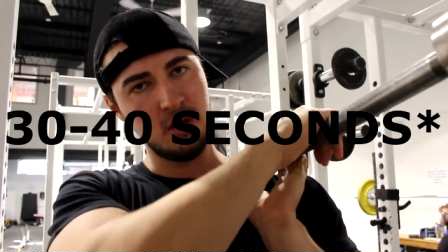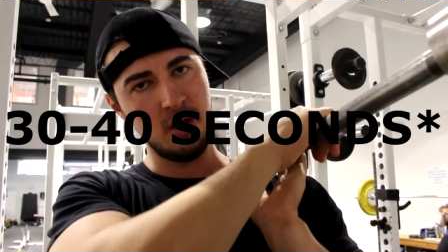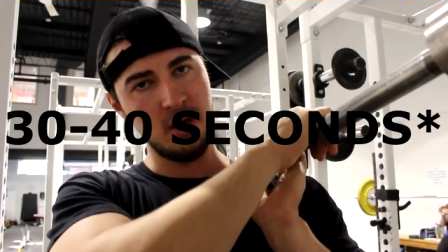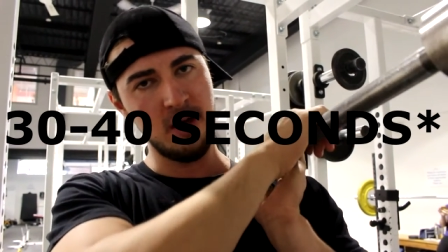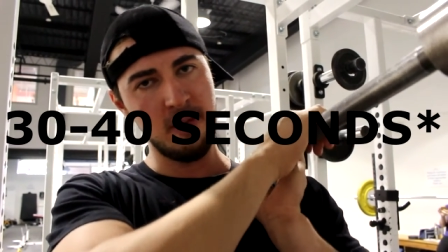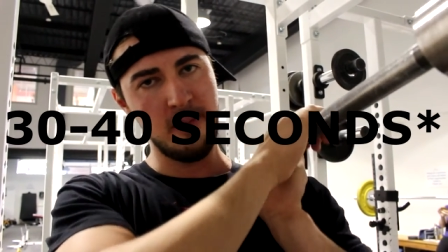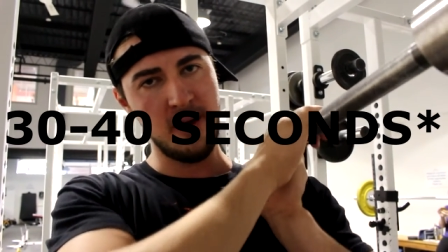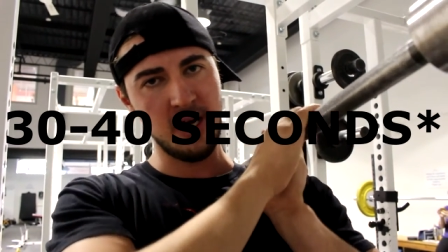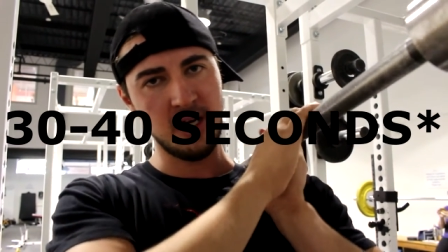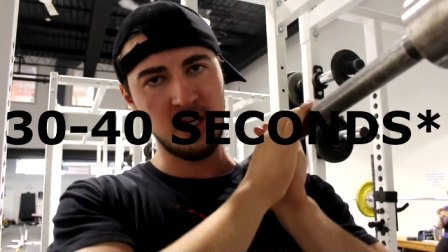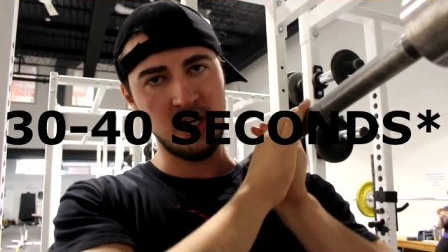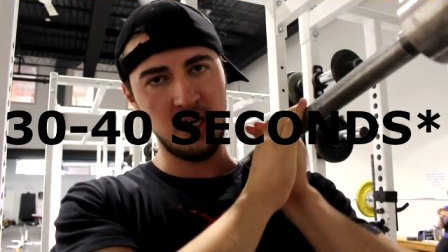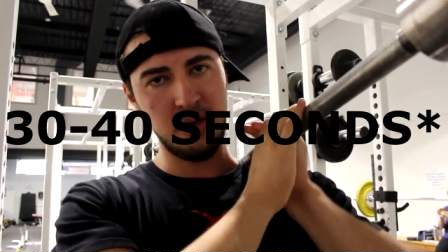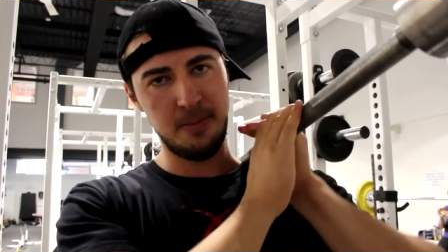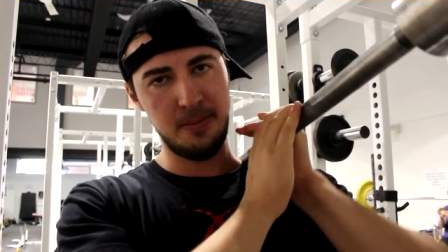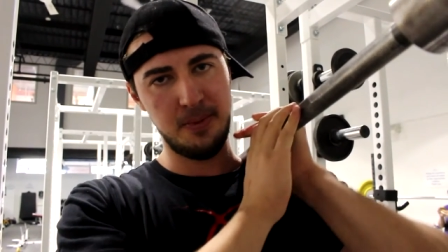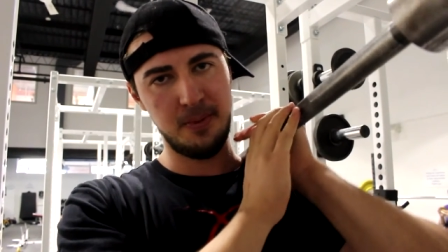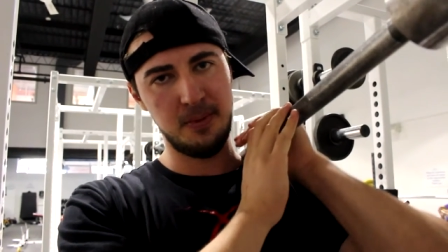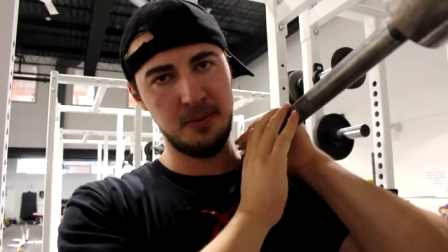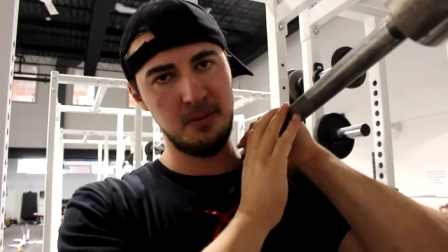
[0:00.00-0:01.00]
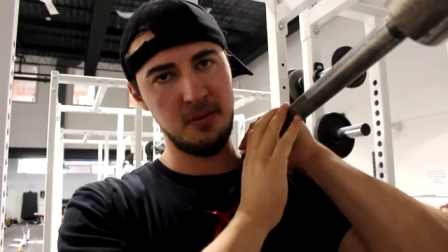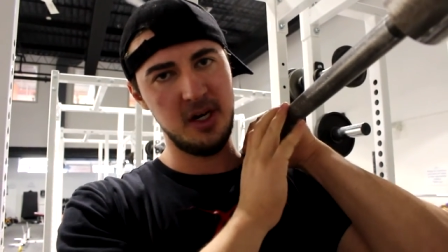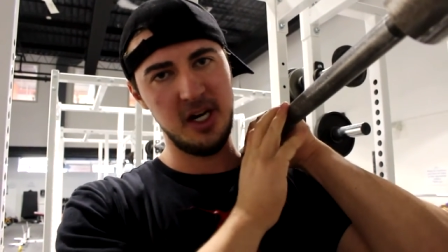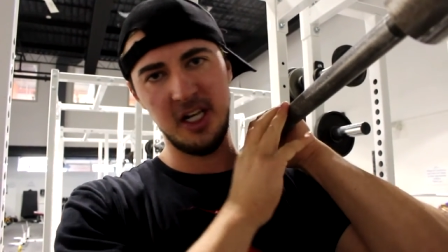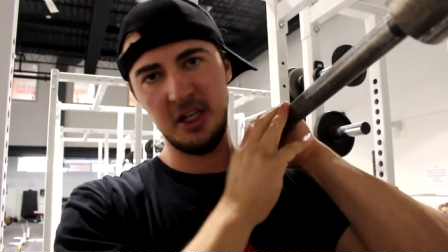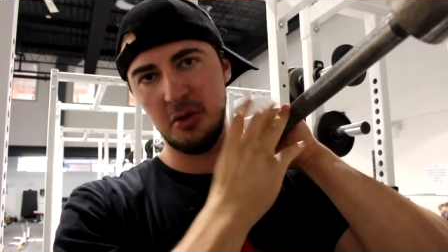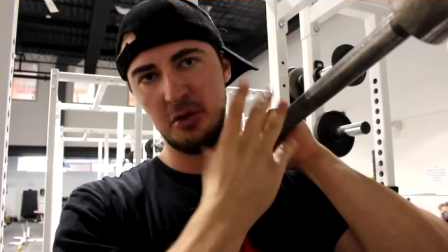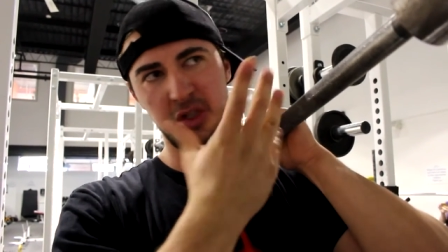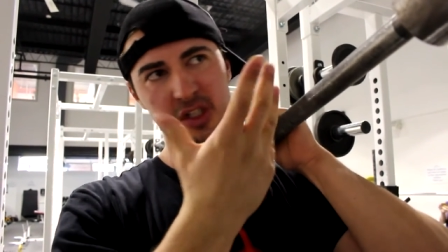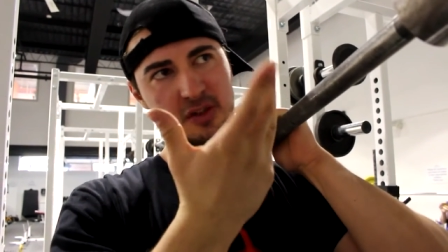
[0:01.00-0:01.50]
and back up
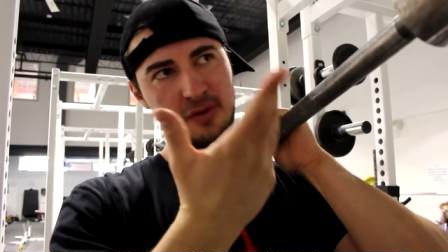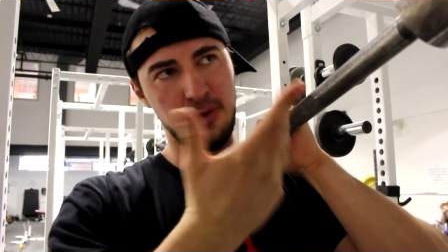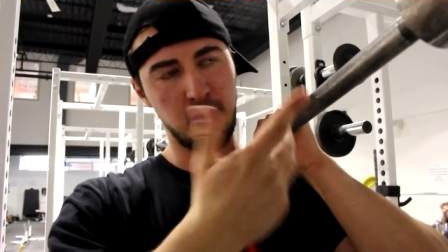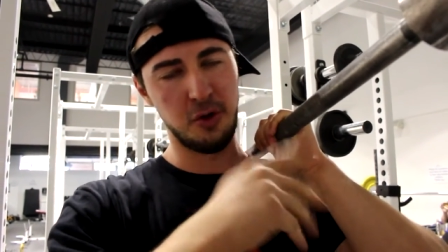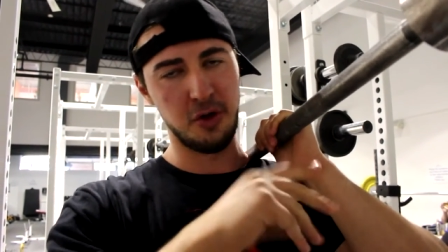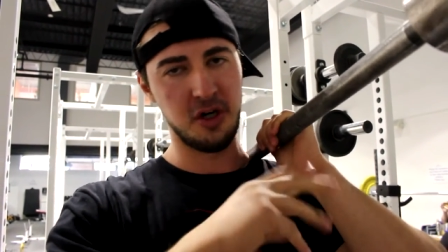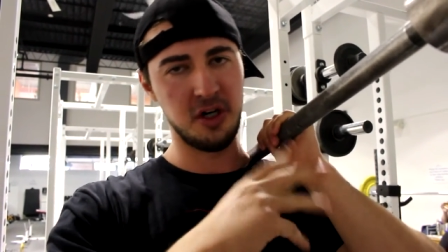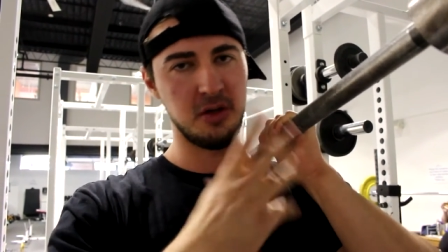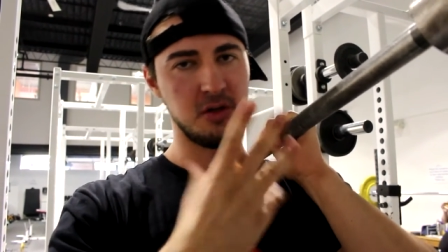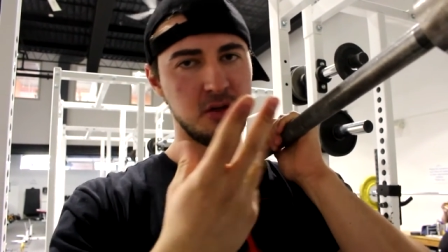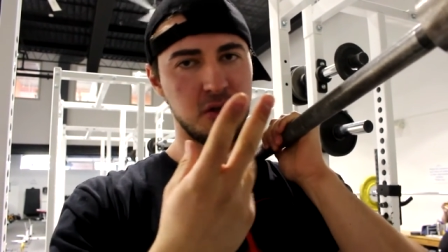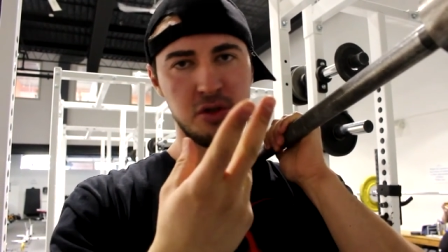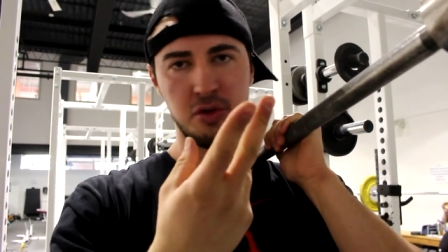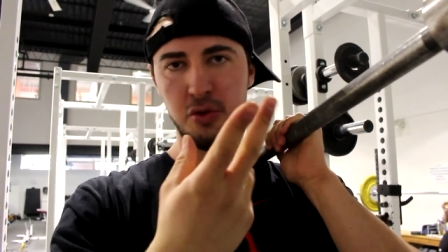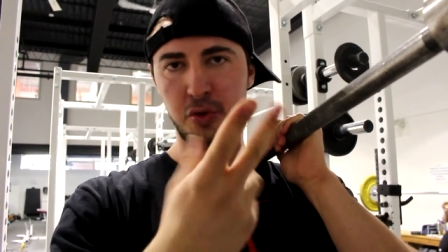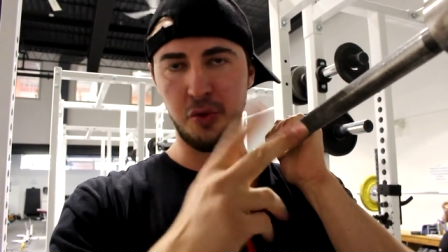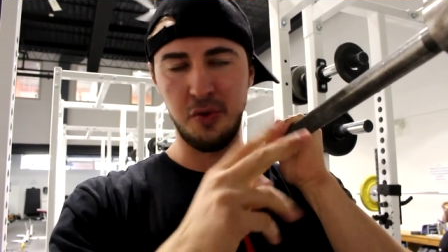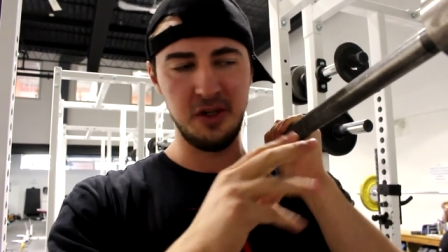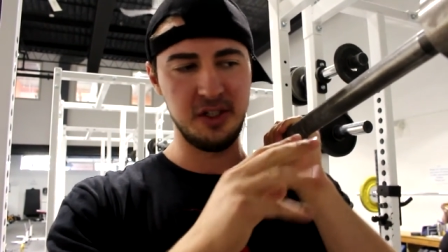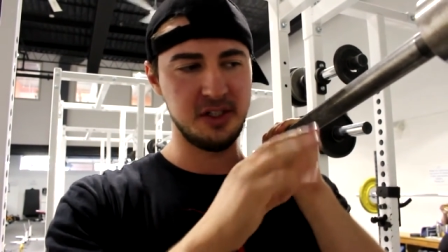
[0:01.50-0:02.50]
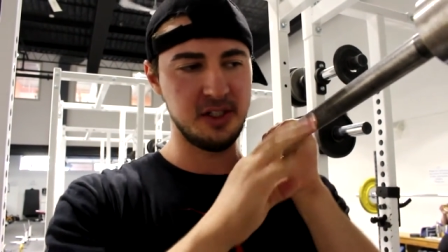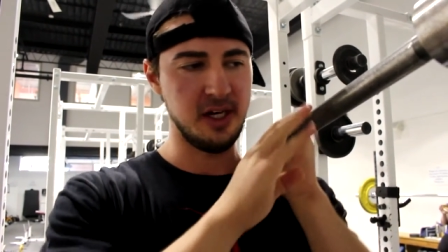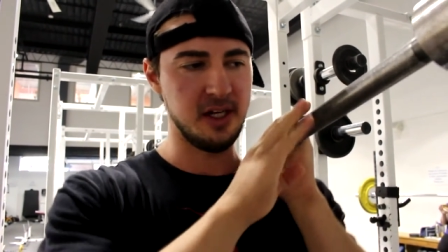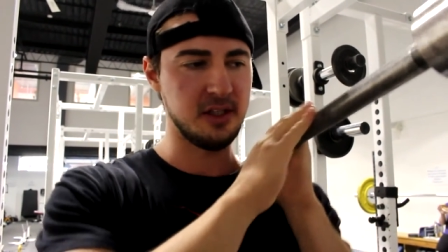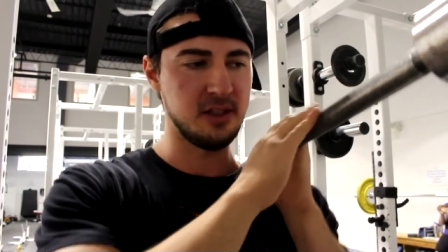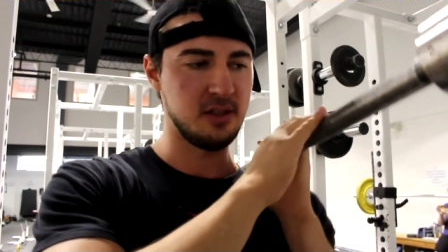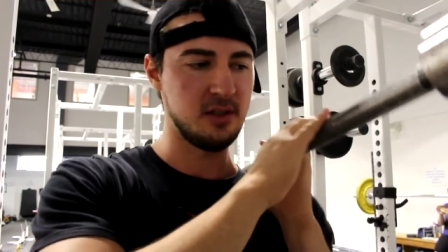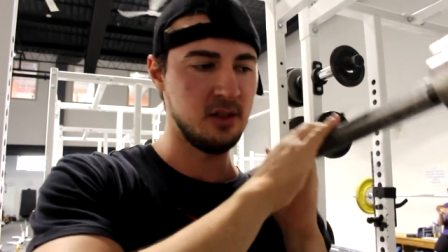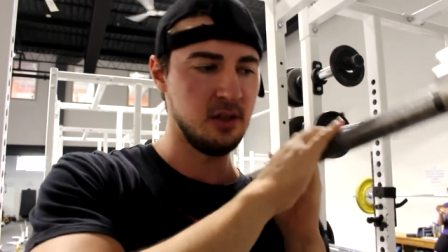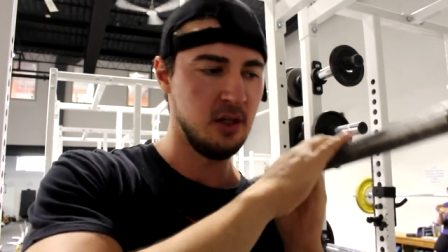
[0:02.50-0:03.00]
and do this for 2-3
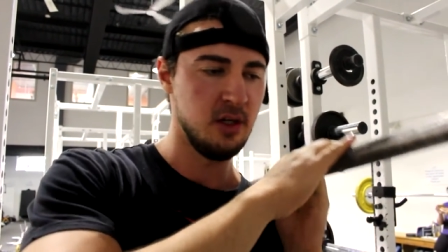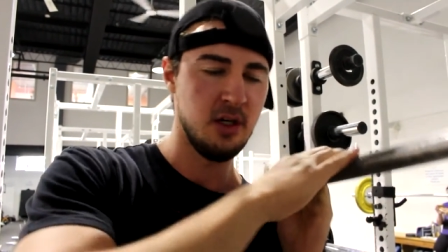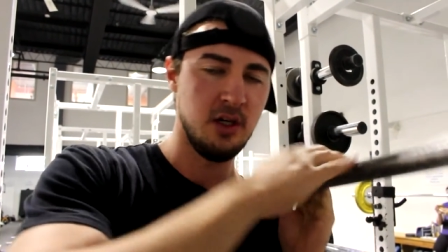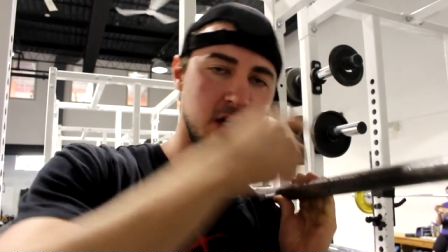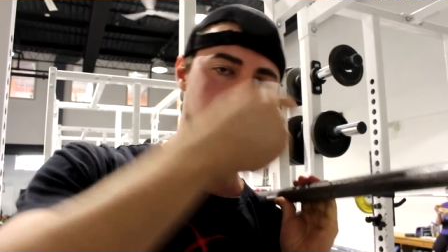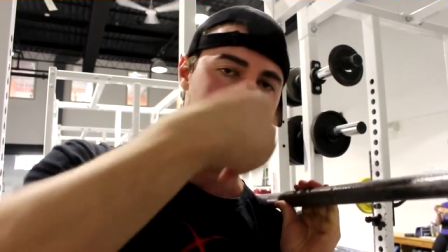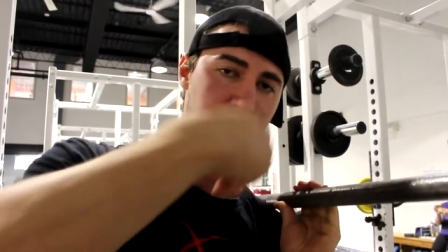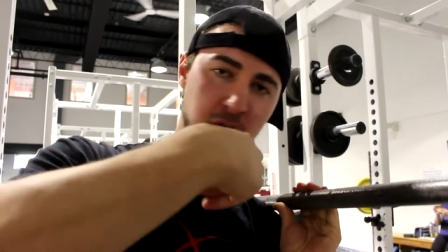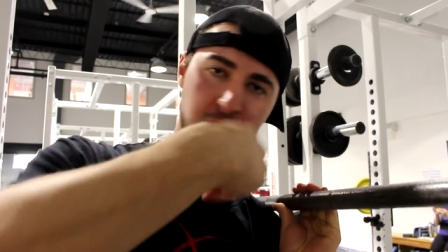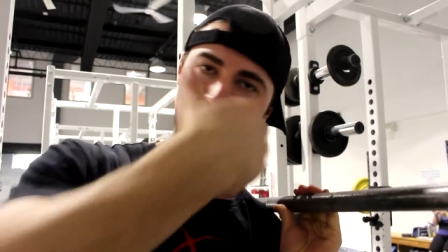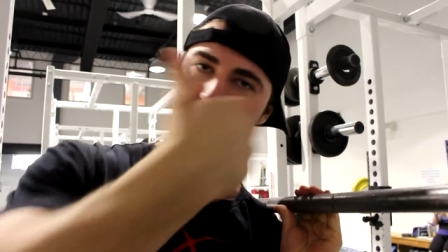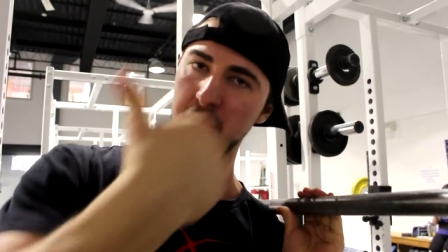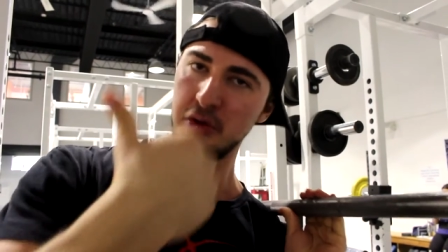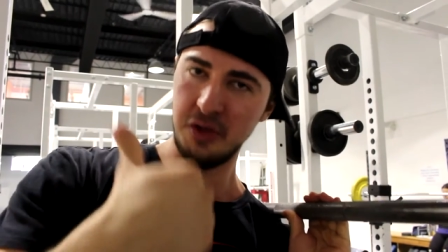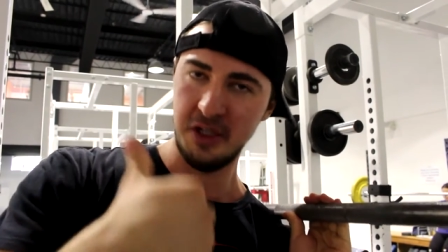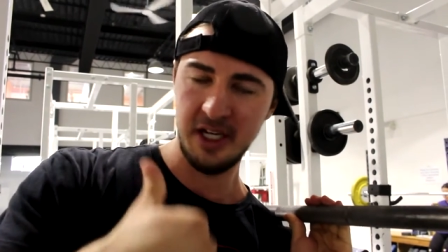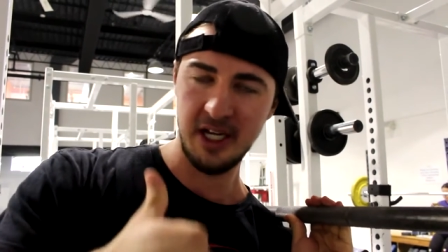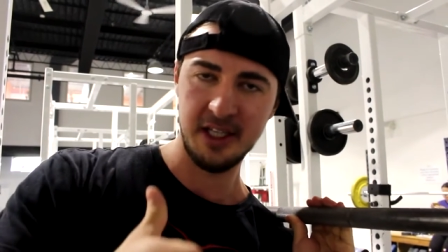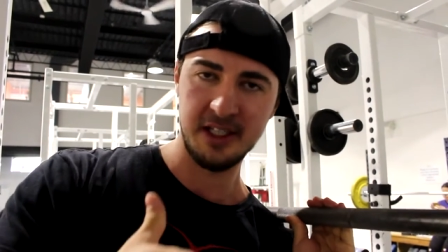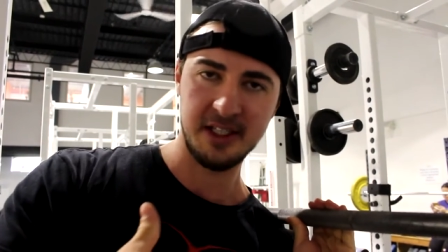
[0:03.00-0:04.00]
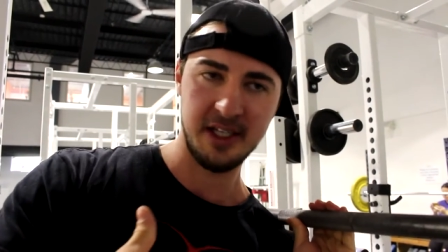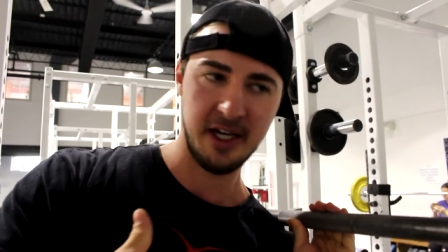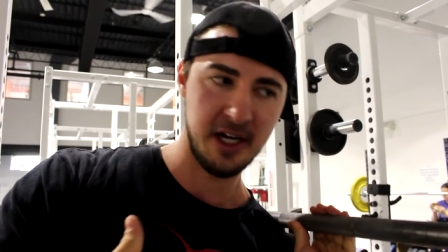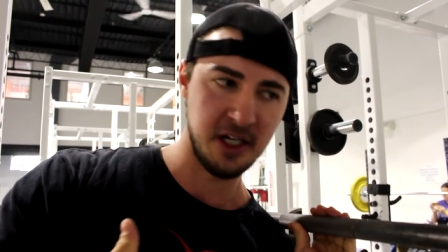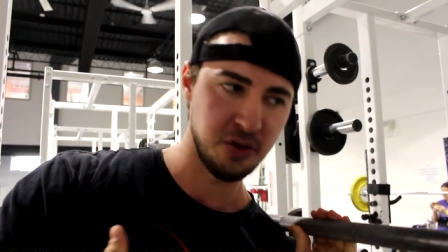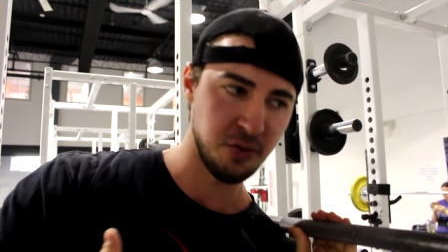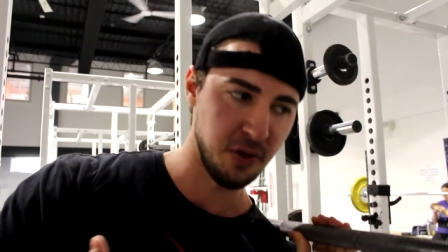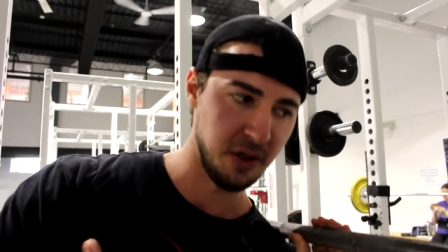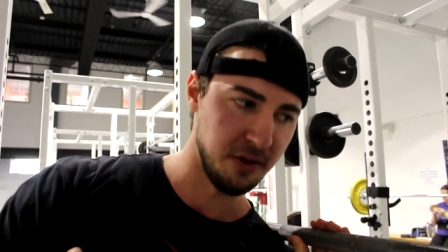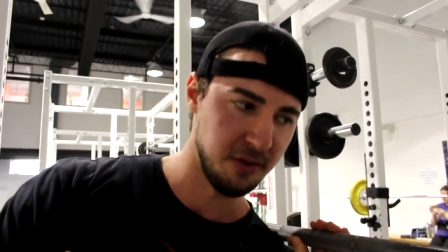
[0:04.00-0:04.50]
sets. Do the other side
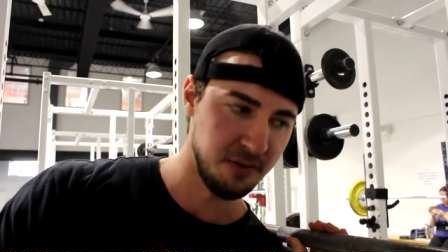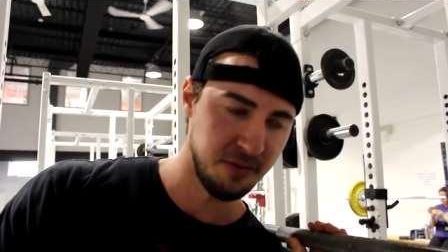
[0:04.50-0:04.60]
as well.